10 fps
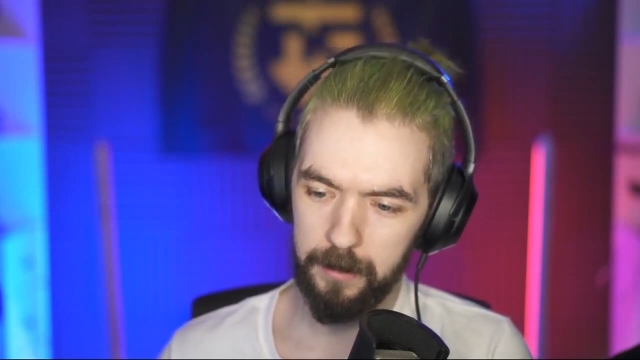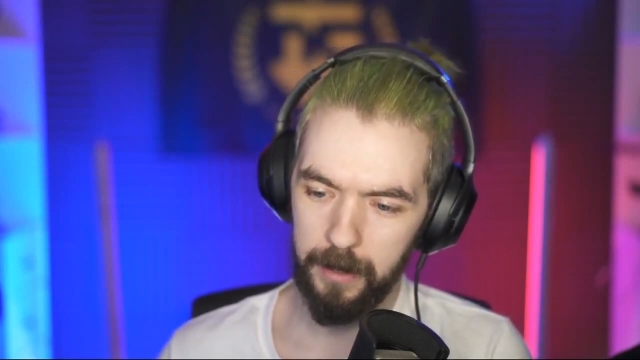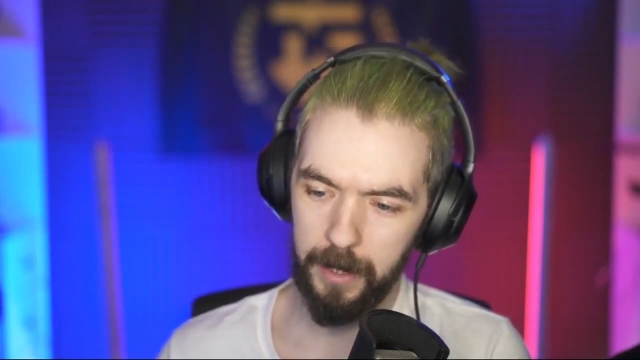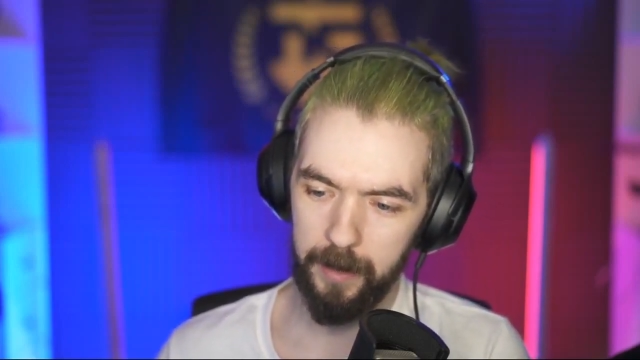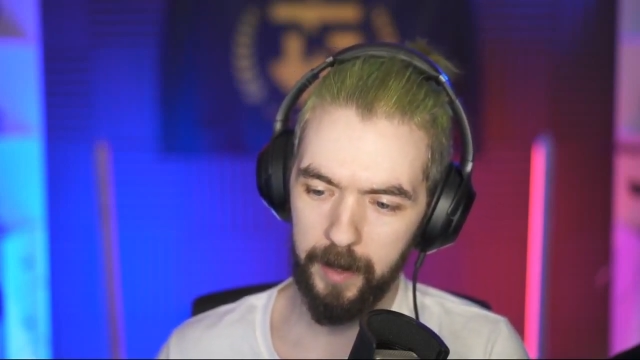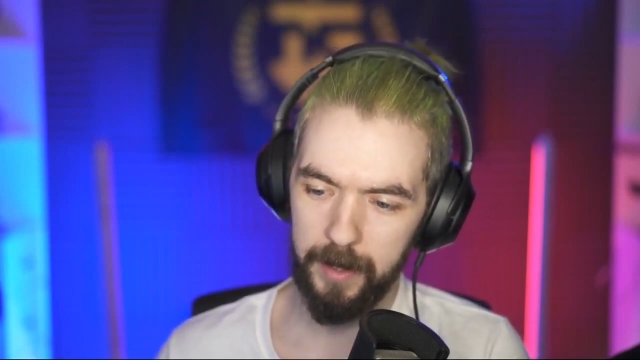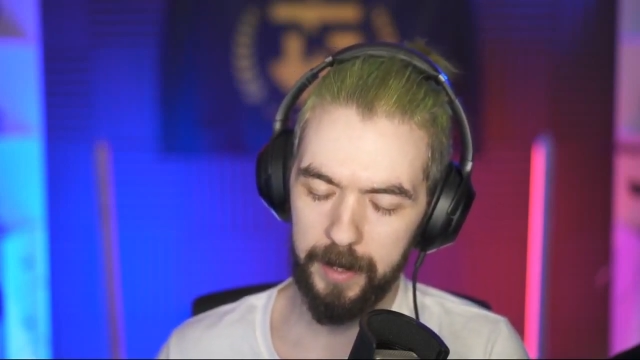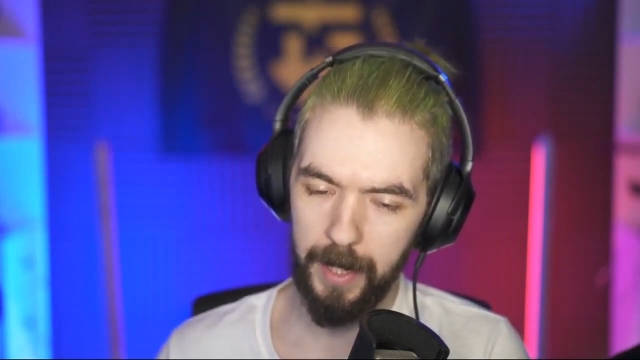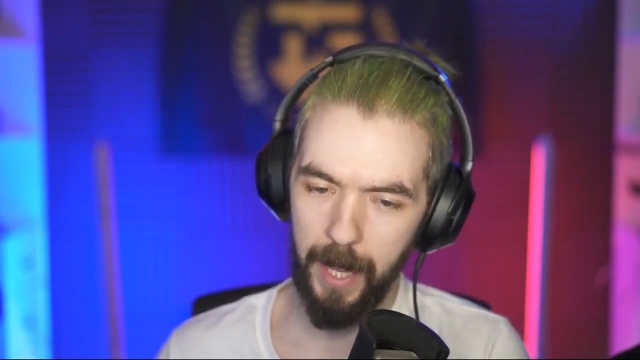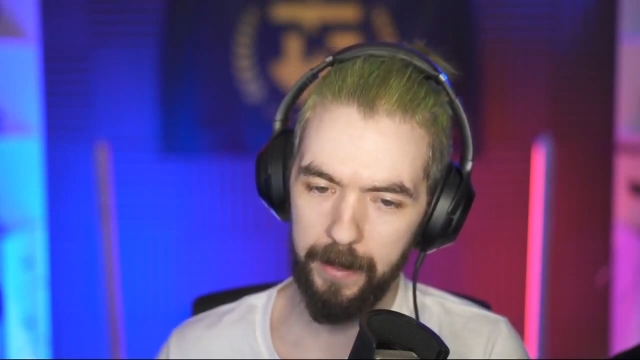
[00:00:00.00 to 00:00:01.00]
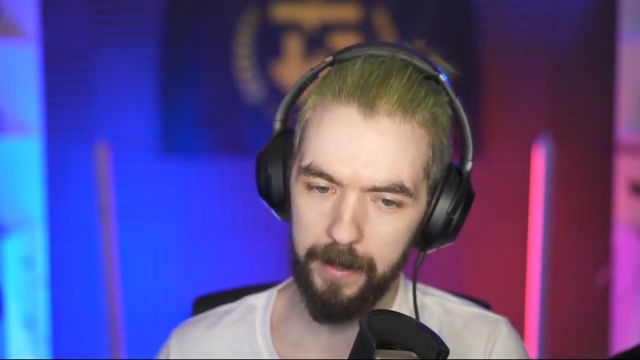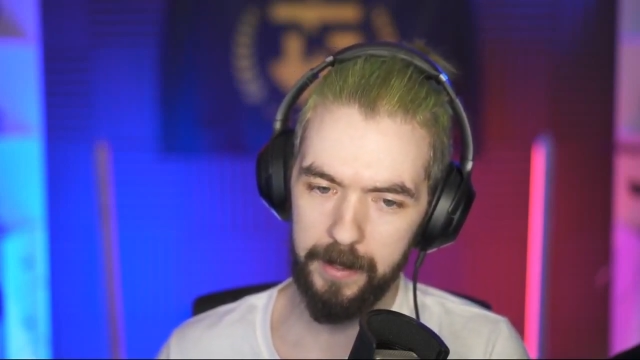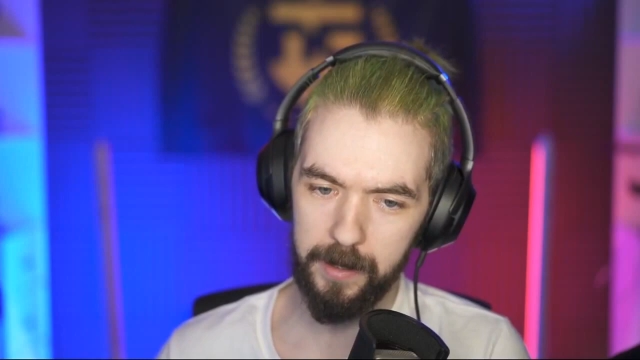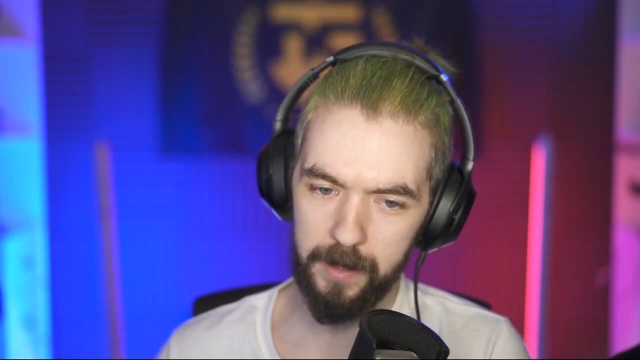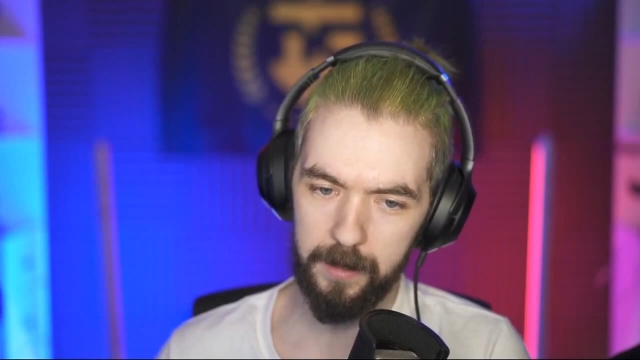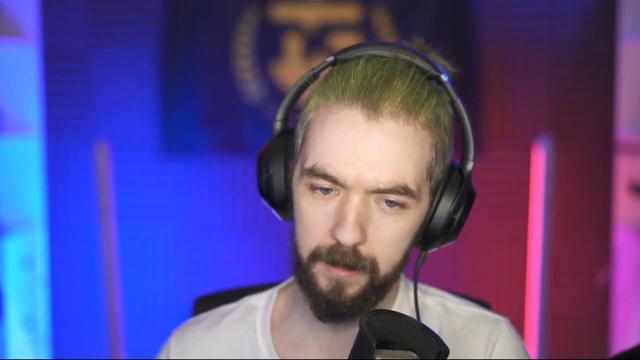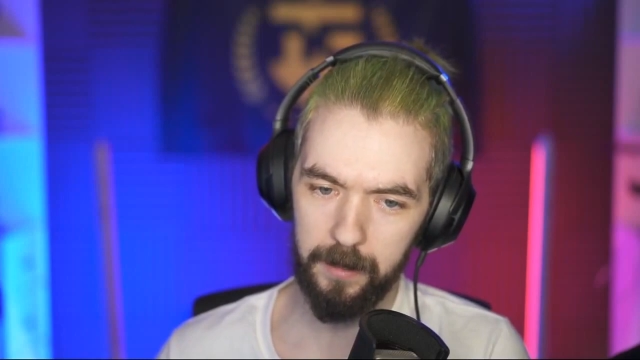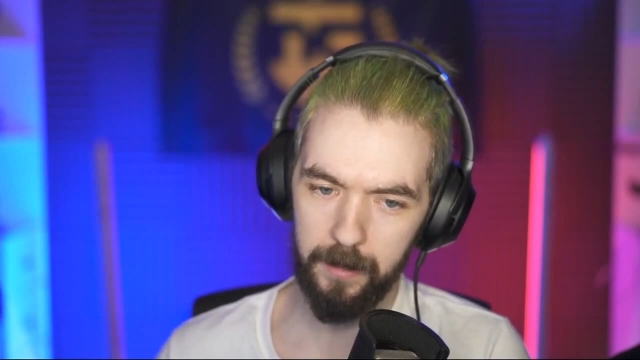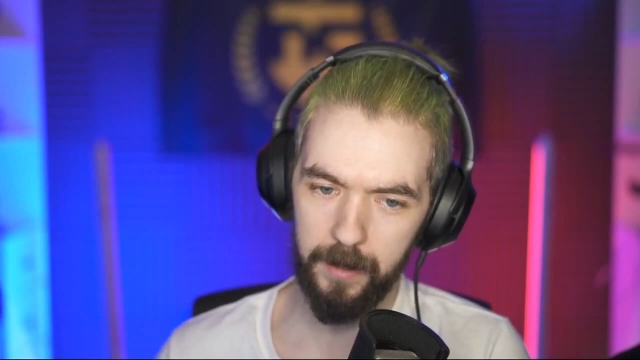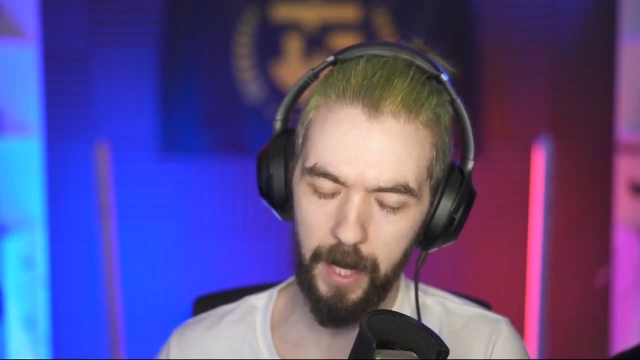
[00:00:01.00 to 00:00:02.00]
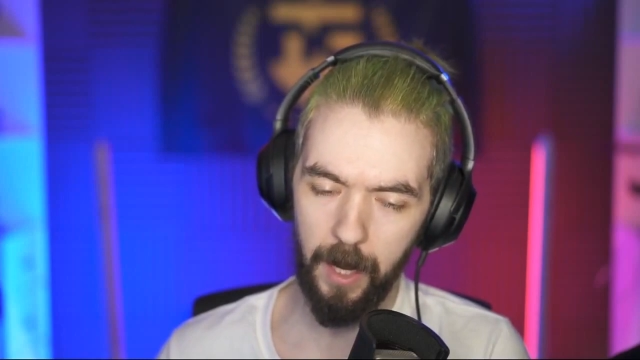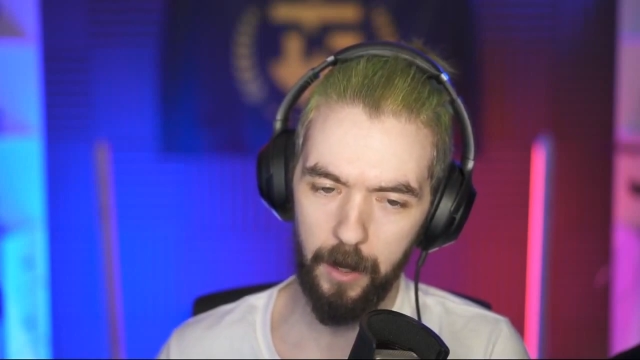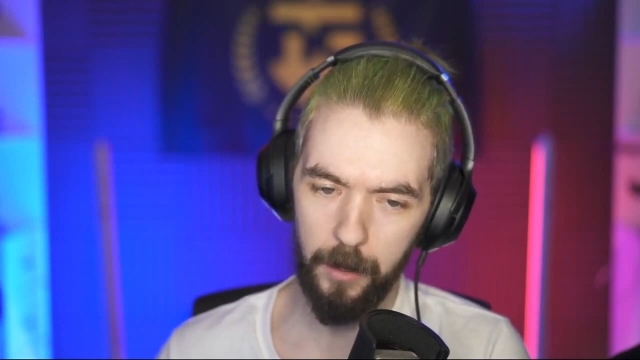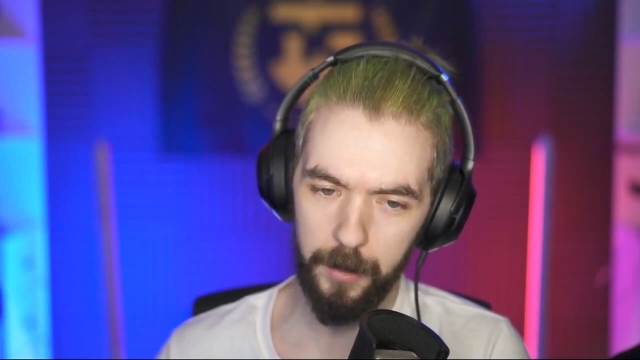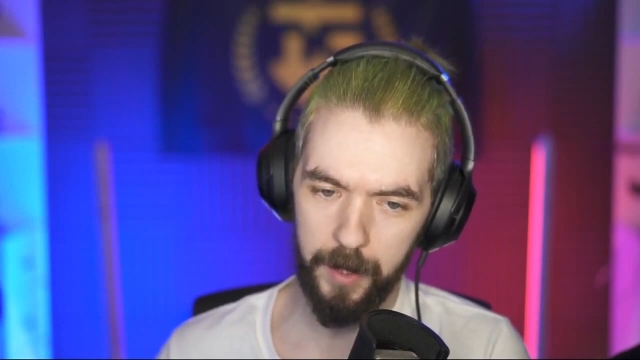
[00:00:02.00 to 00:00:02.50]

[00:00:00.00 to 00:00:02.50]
And I think that that is the harder